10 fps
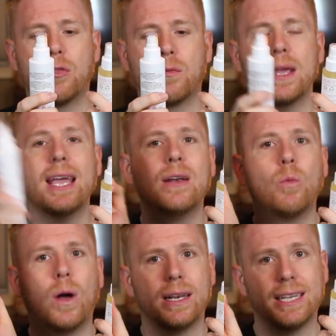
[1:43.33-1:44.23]

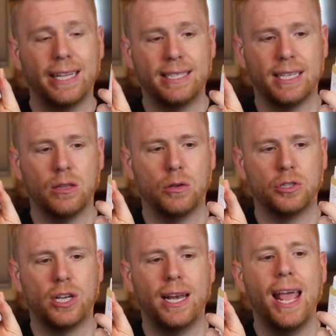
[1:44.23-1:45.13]
3-in-1 cleansing
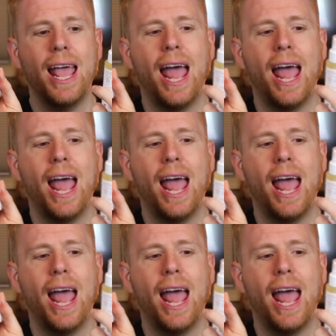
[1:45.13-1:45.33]
lotion,